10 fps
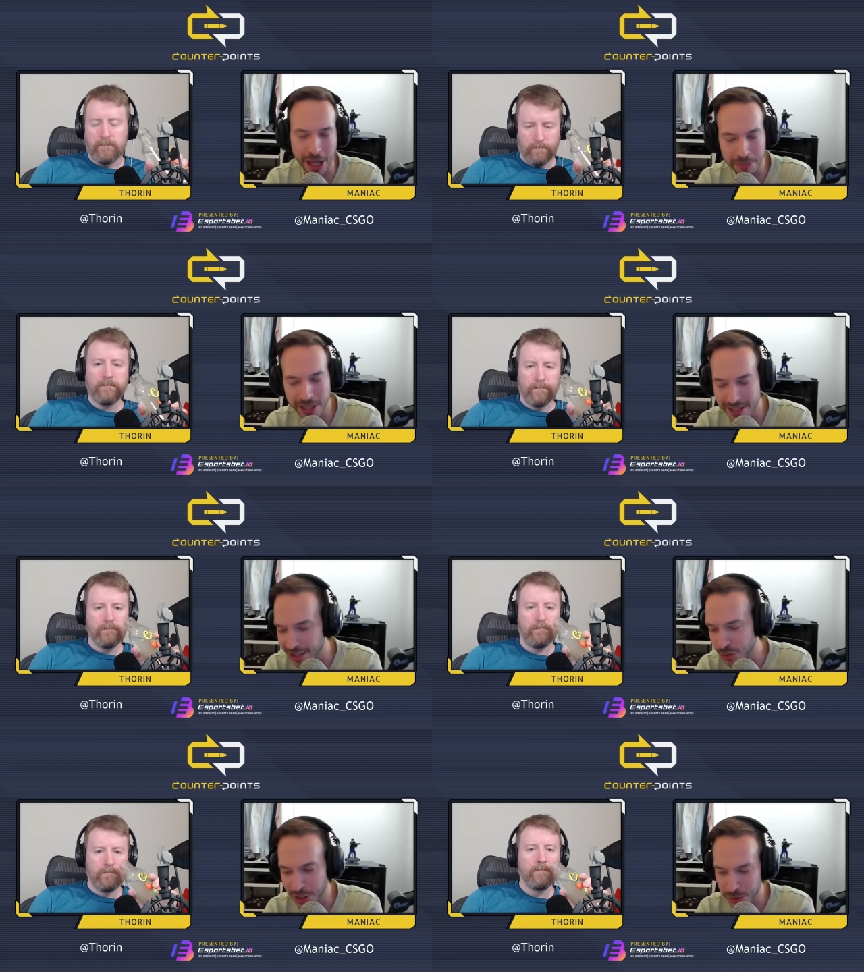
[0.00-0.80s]
Speaker 1: That being
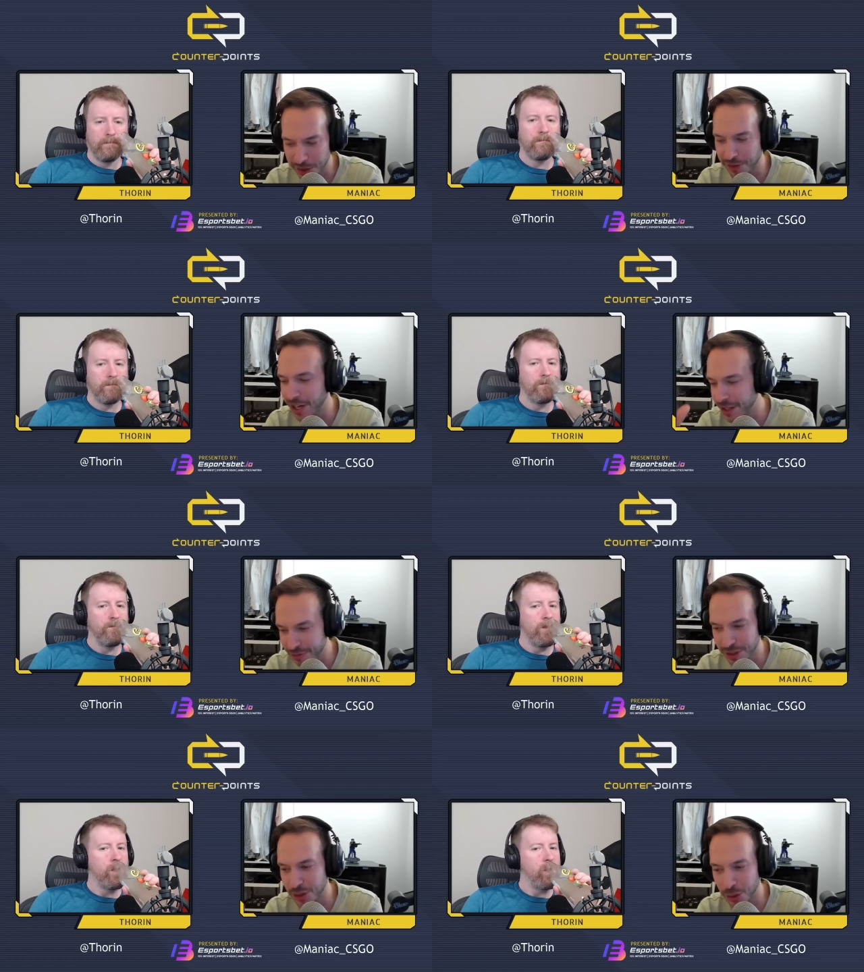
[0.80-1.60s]
said, twenty
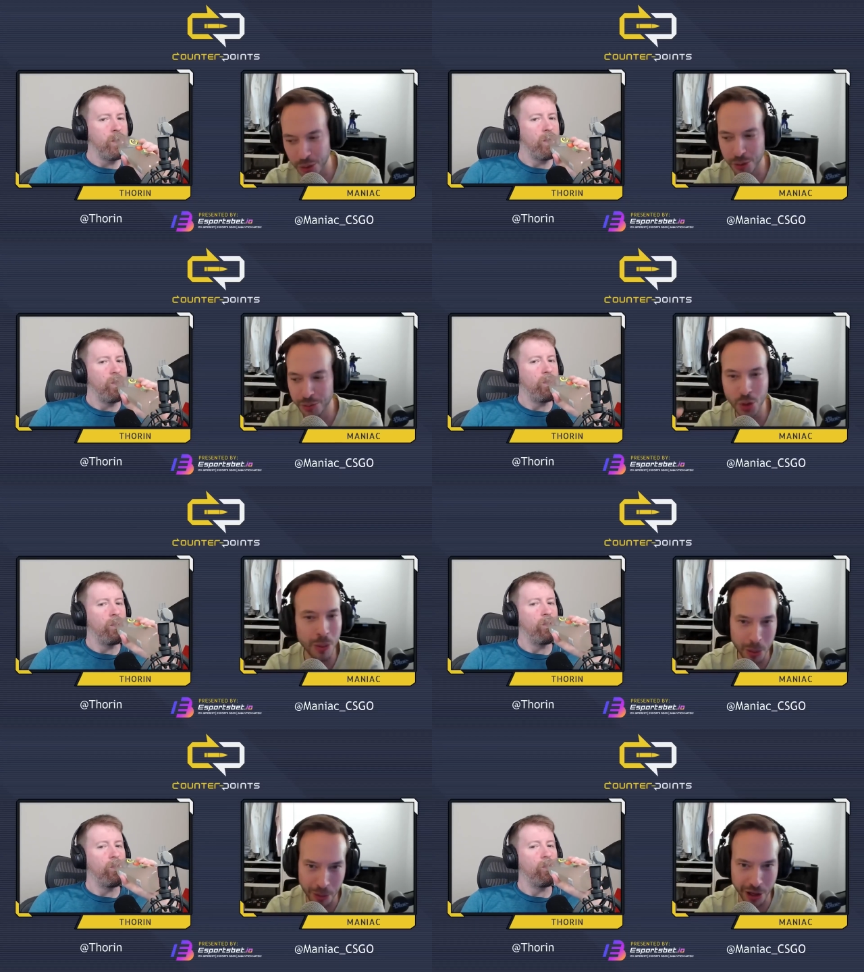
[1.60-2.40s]
twenty-five with the whole
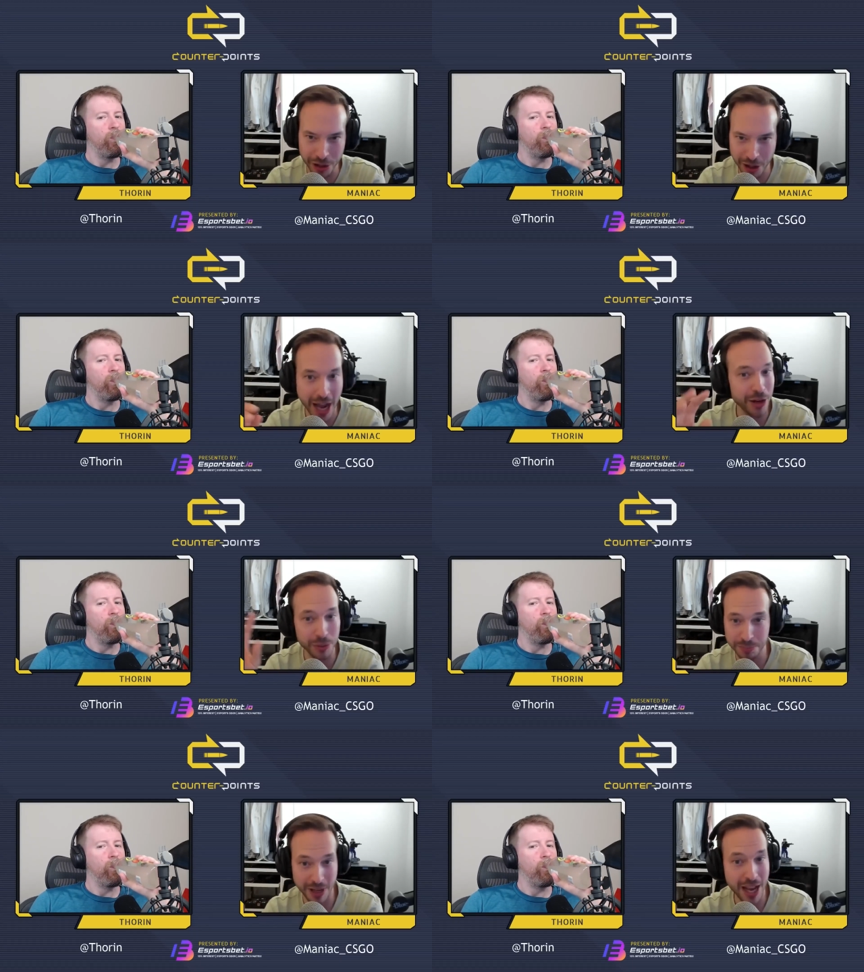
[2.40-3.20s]
normal partner, I
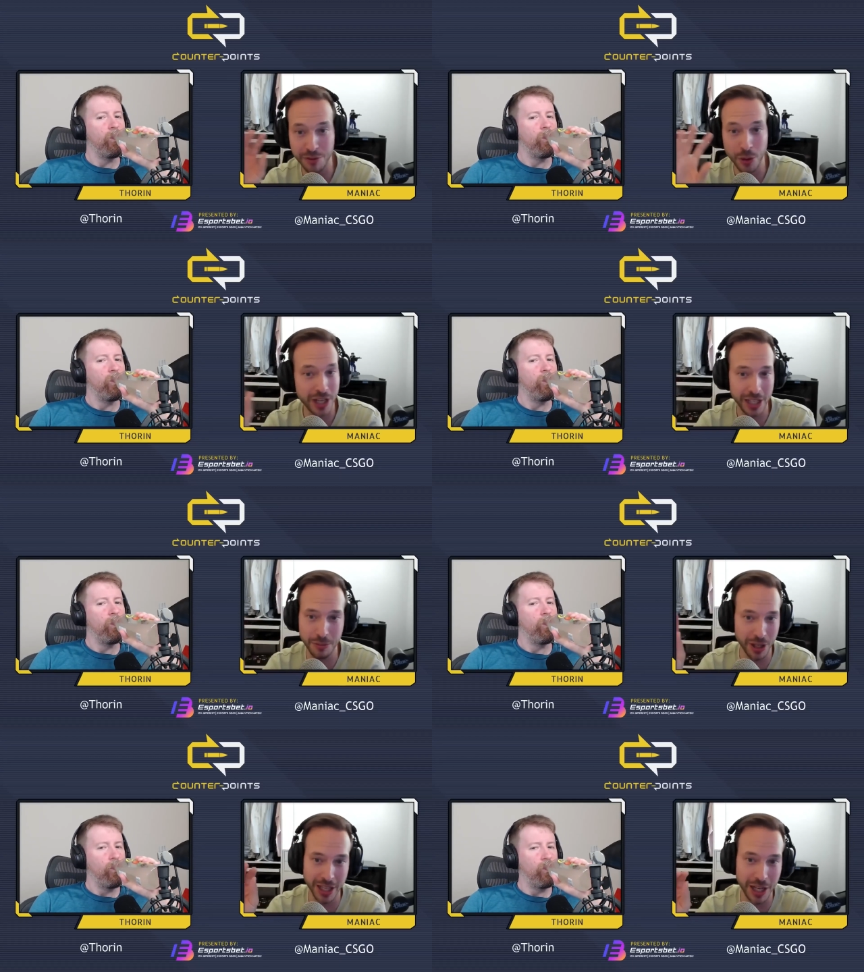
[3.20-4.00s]
don't, I have no idea
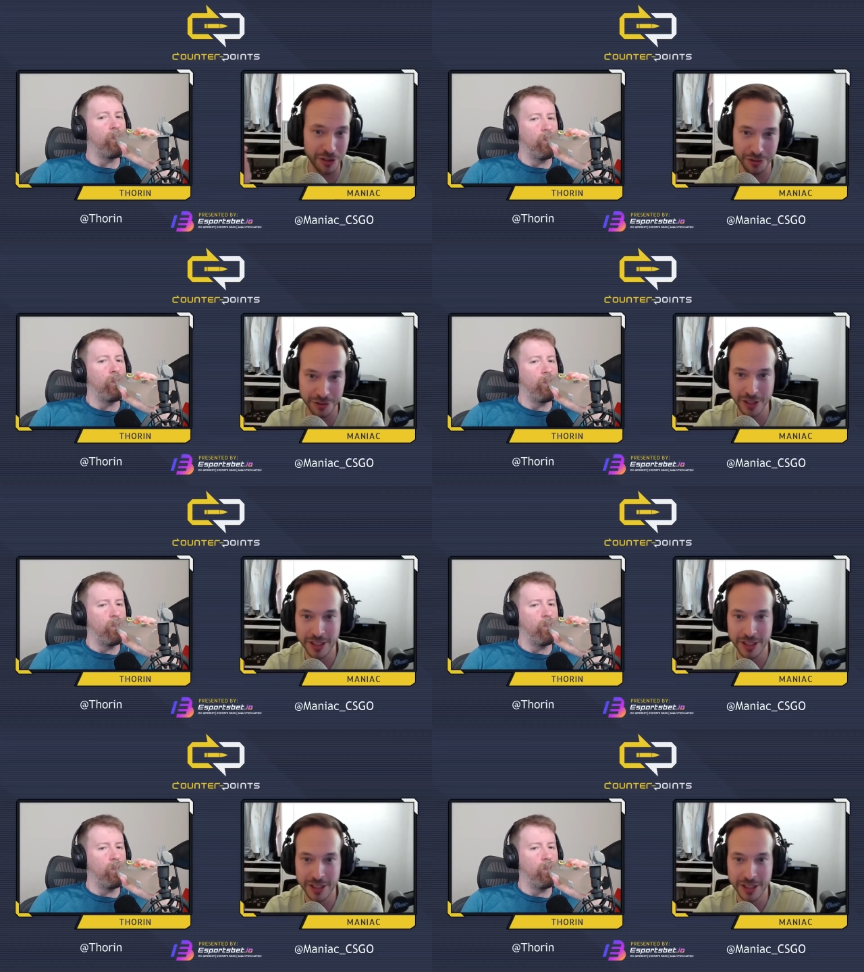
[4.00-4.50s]
what kind of